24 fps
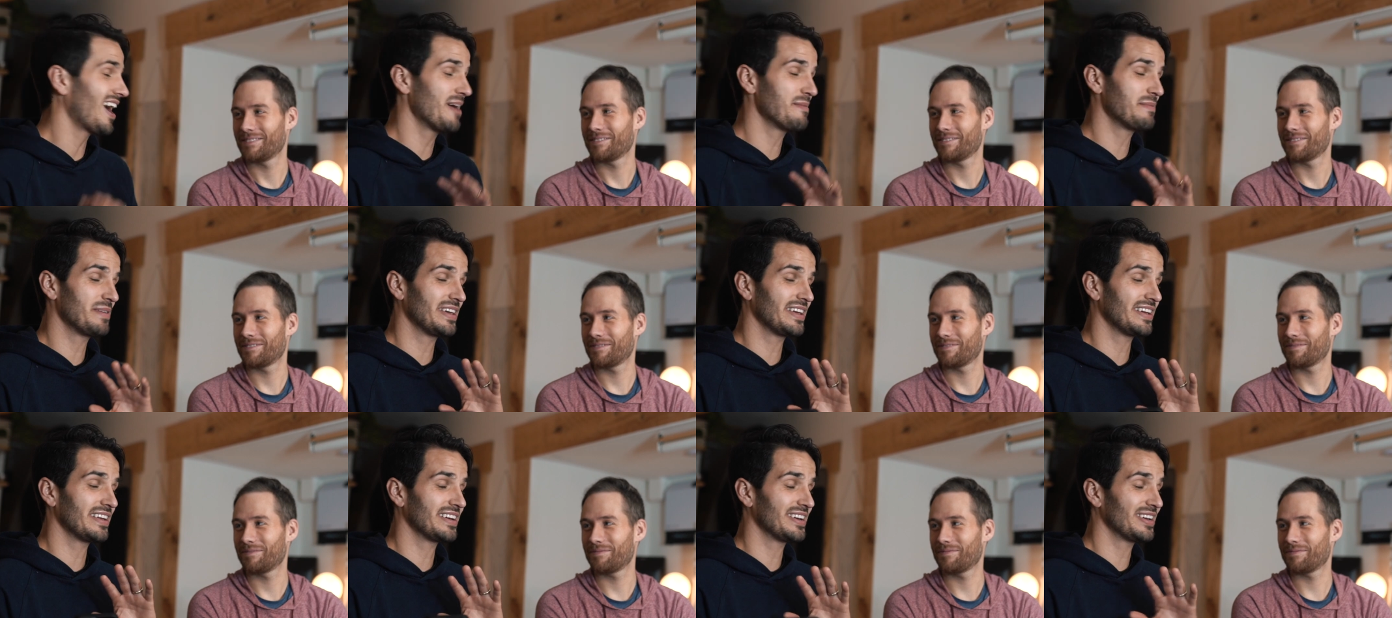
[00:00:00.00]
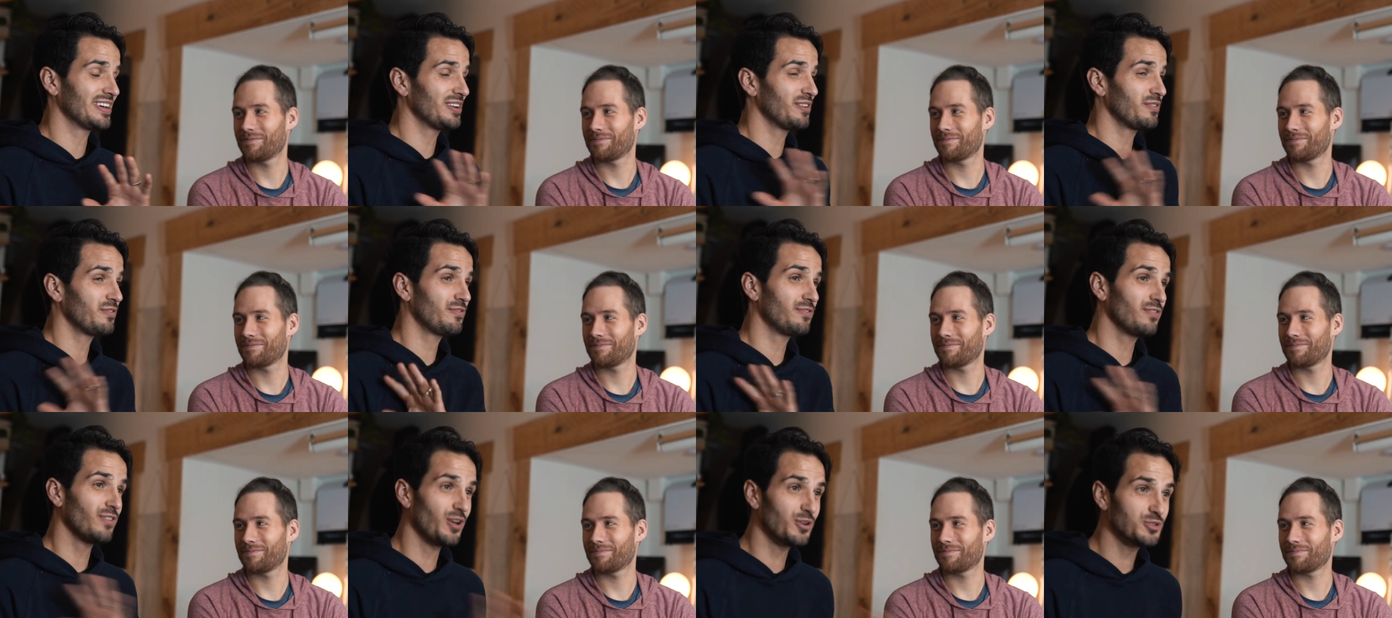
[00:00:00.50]
Speaker 1: I mean,
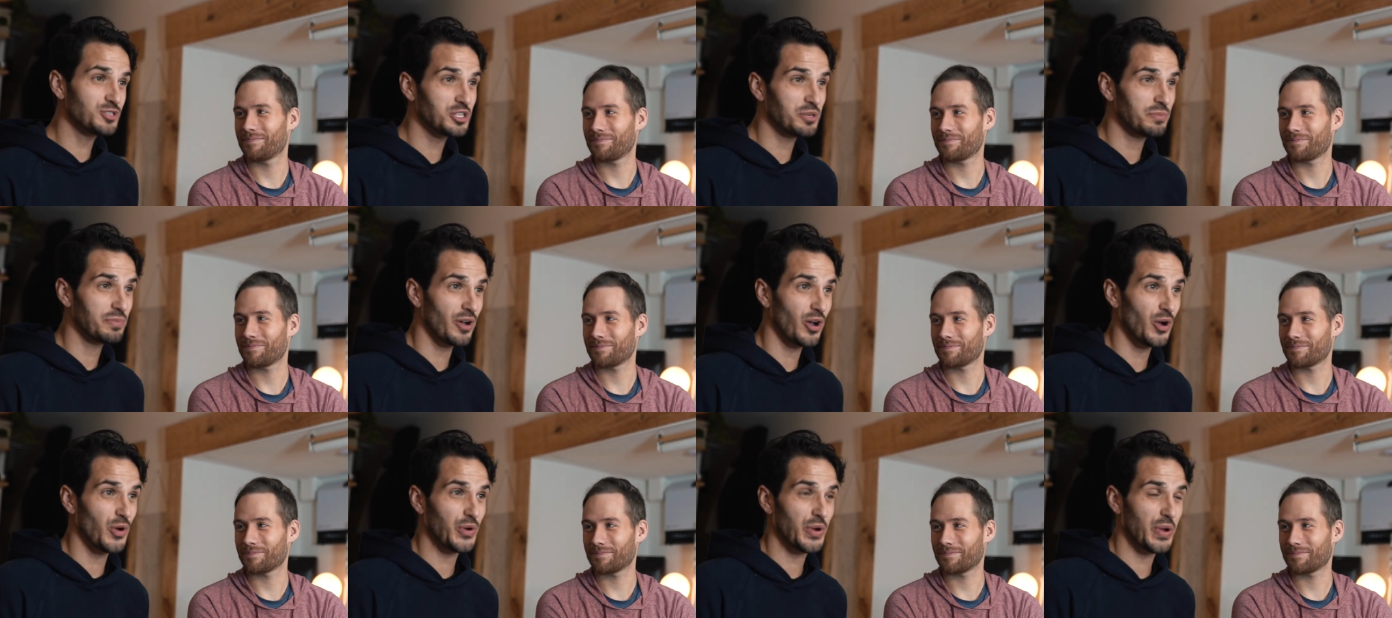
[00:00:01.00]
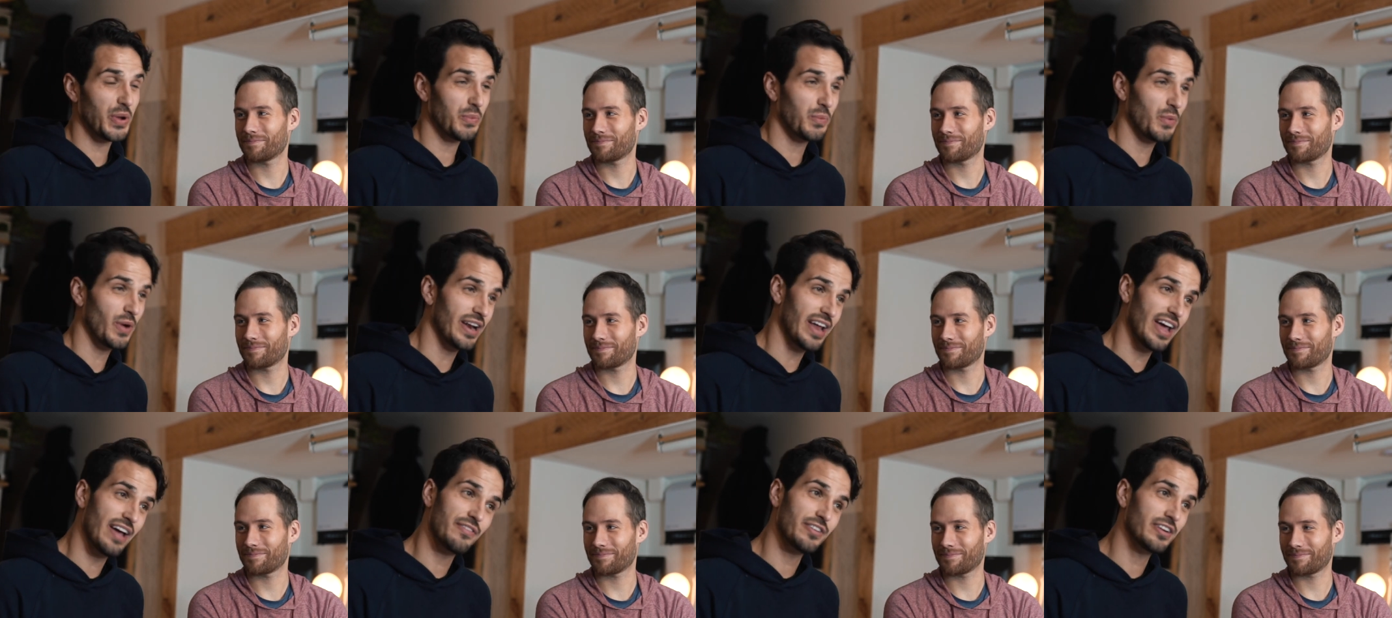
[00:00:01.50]
float your boat,
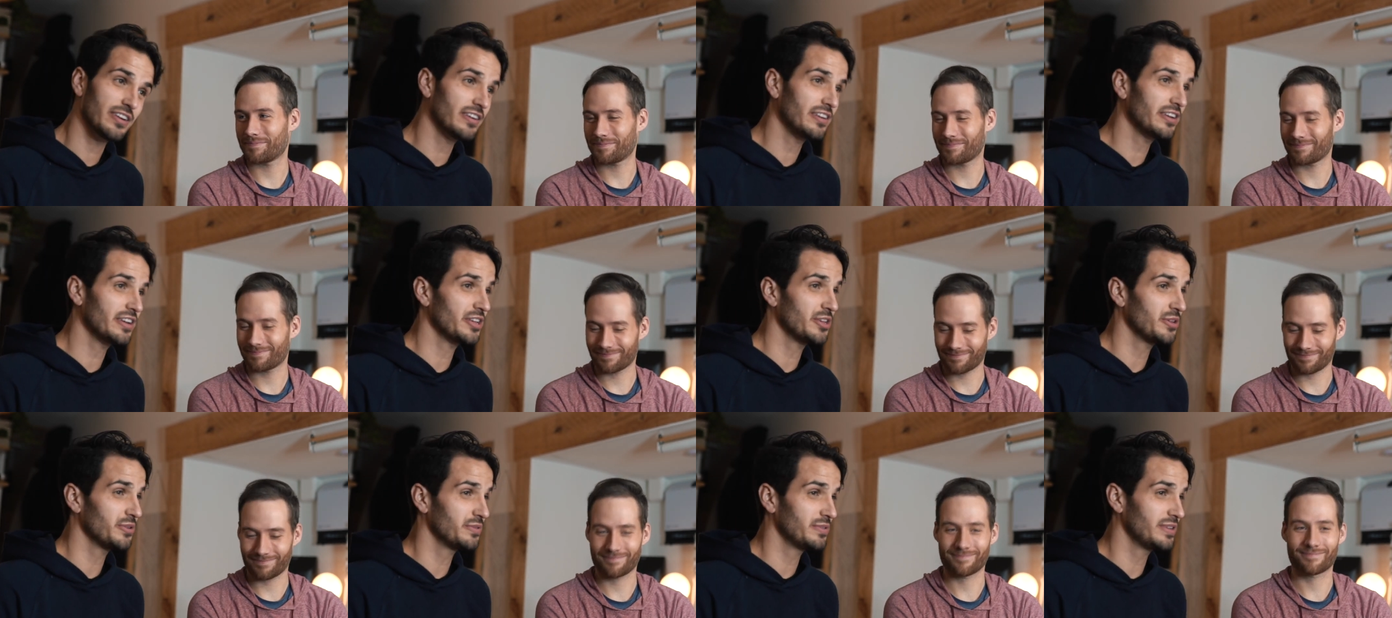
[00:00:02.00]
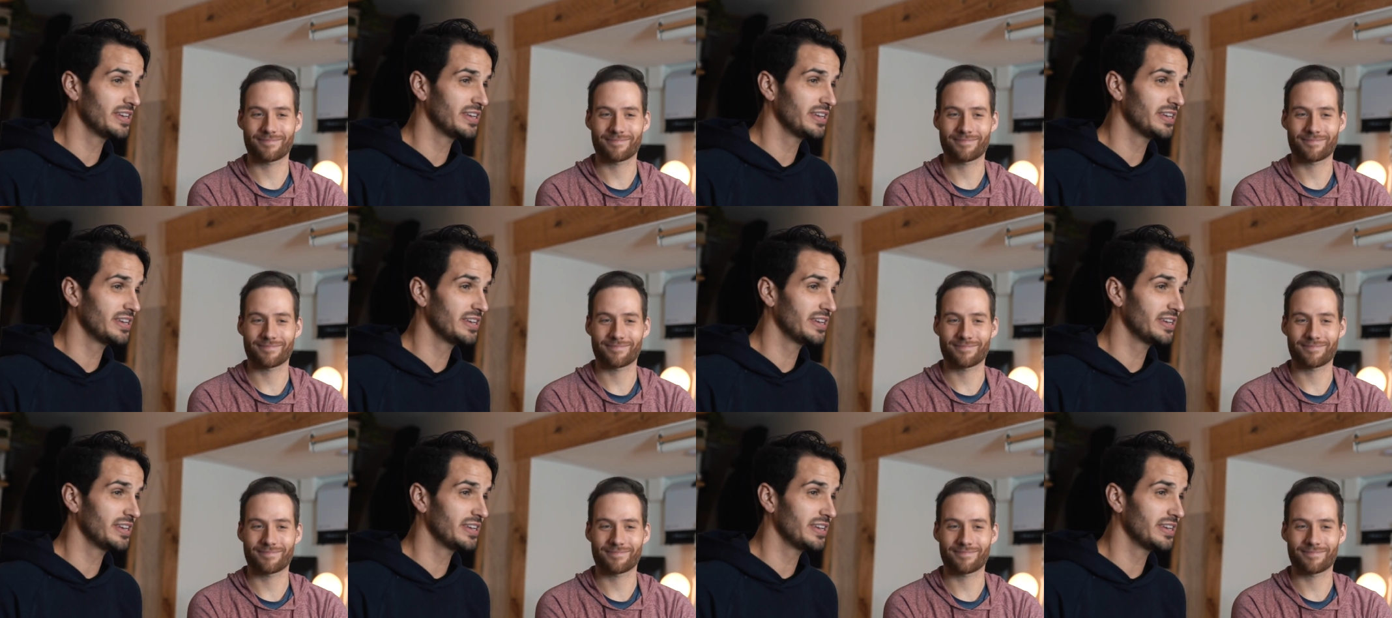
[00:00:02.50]
whatever you